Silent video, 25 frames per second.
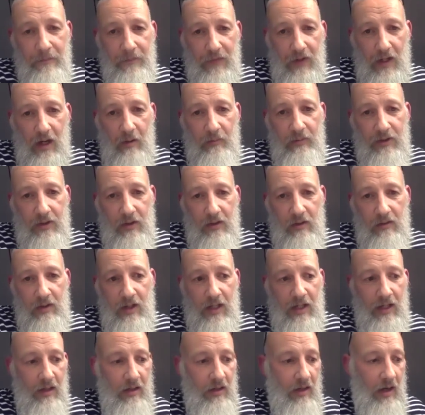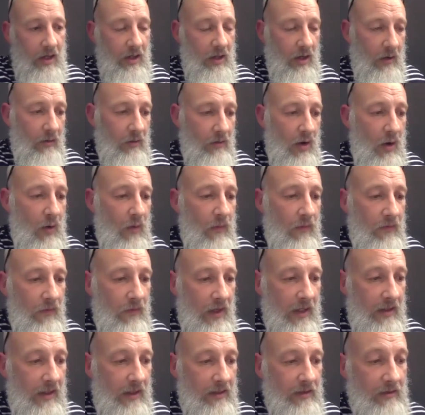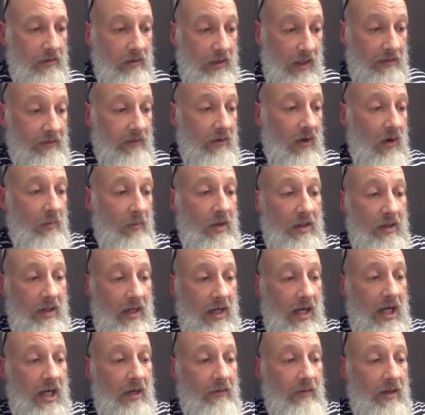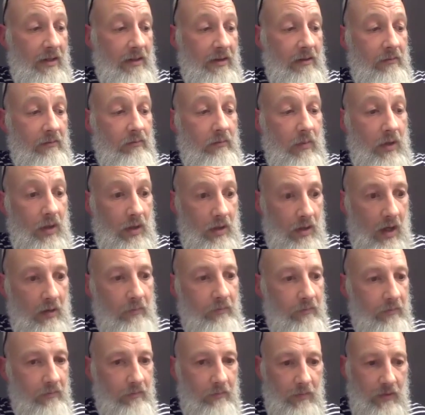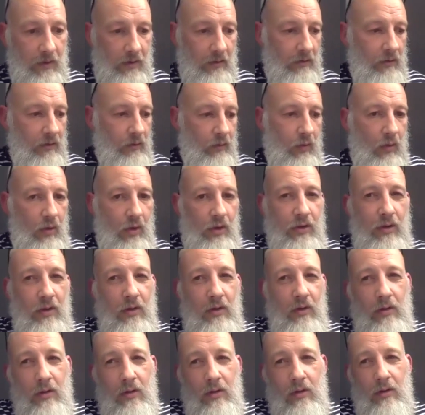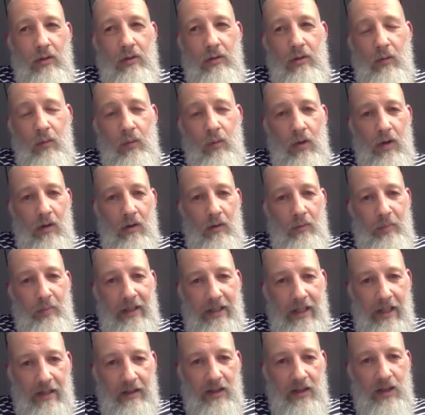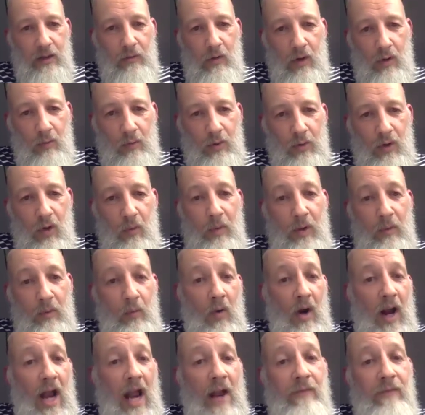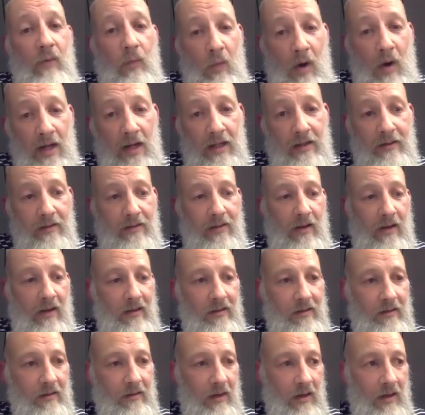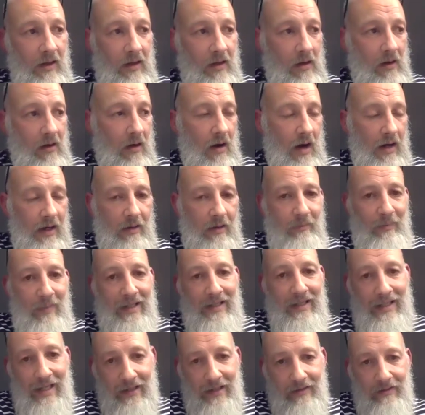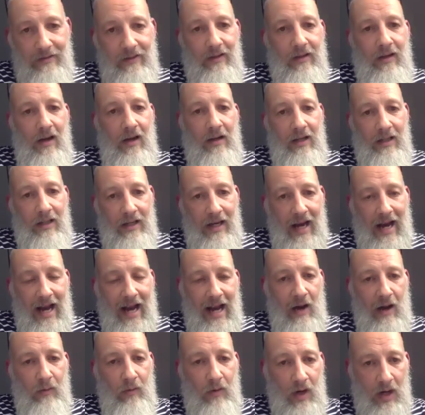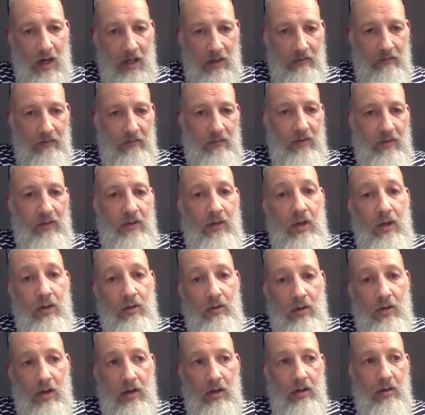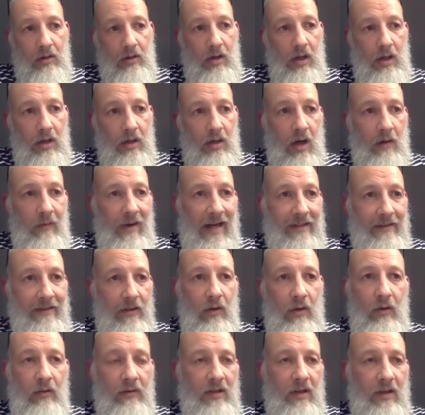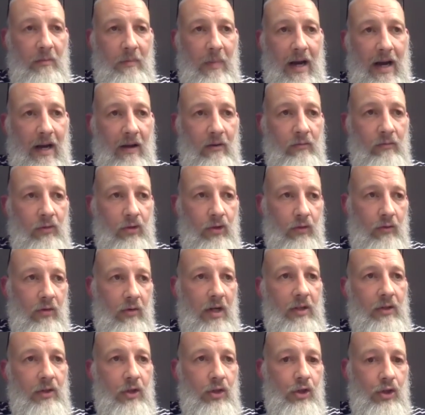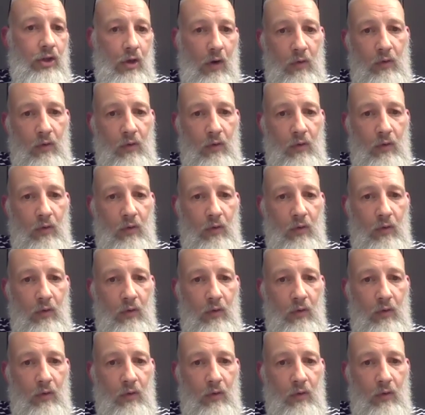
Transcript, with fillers: absolutely and you know and hopefully this this coming year as you know touch wood the world begins to open up in whatever way it does i can begin to kind of get out and you know it's not about trying to show